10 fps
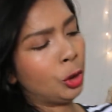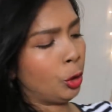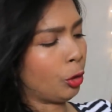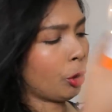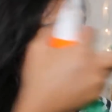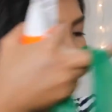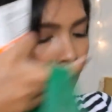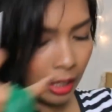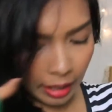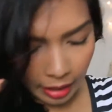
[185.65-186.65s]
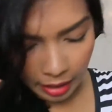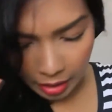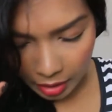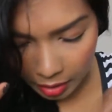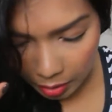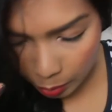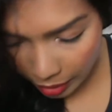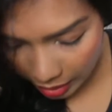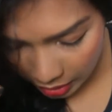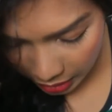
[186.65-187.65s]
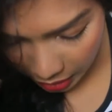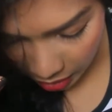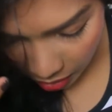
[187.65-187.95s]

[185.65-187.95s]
show you the... where is it?